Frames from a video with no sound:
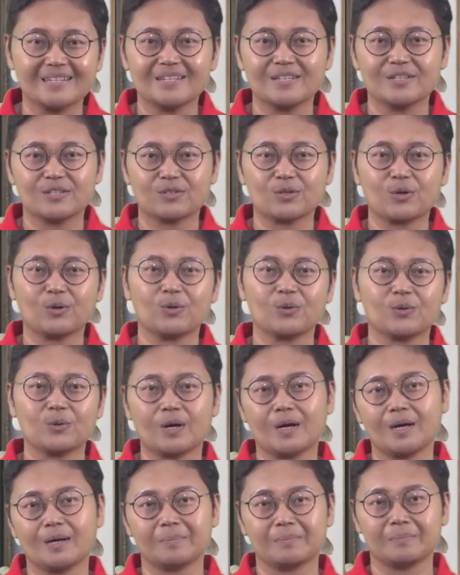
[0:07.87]
So
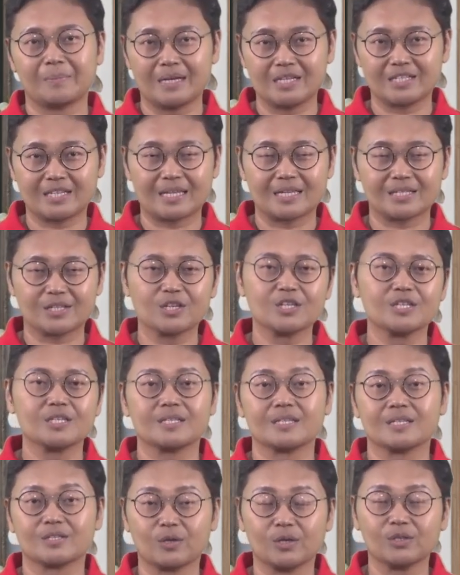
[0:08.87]
my session
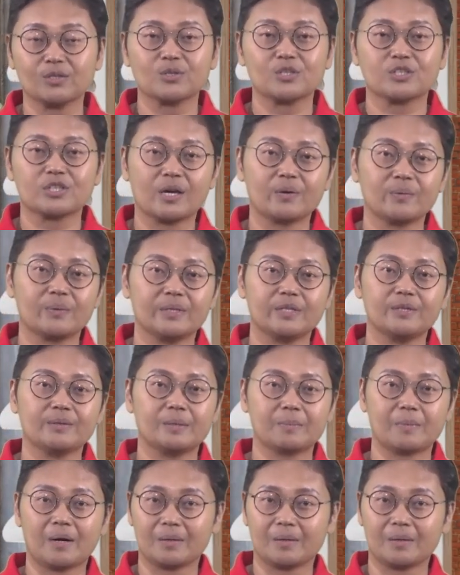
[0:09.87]
is going to share with you about